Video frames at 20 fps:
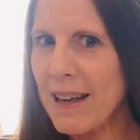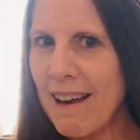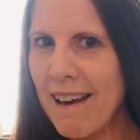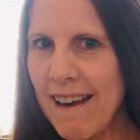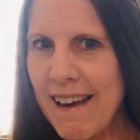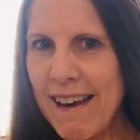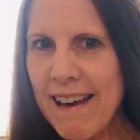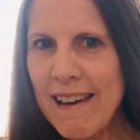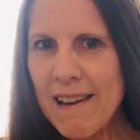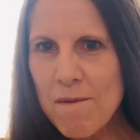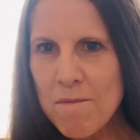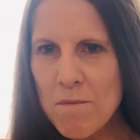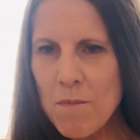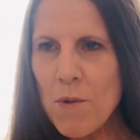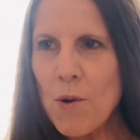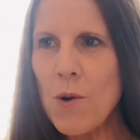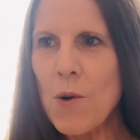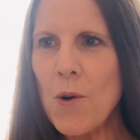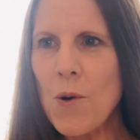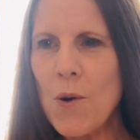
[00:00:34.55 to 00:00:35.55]
a heap
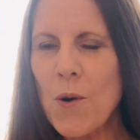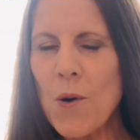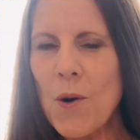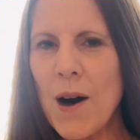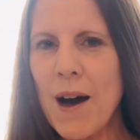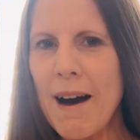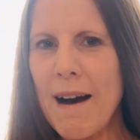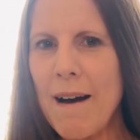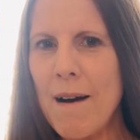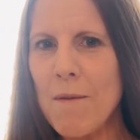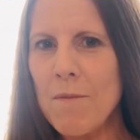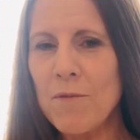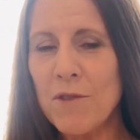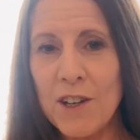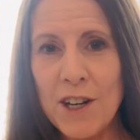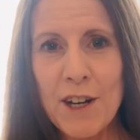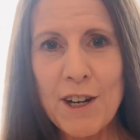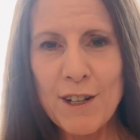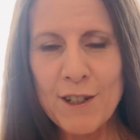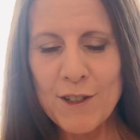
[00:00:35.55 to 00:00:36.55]
more
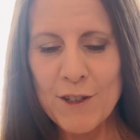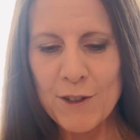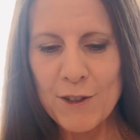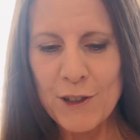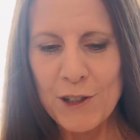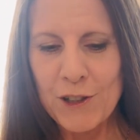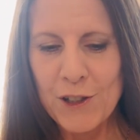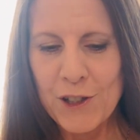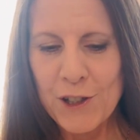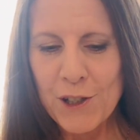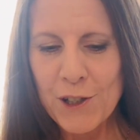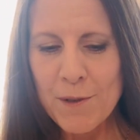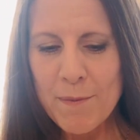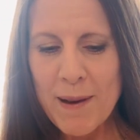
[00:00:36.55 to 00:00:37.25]
videos on YouTube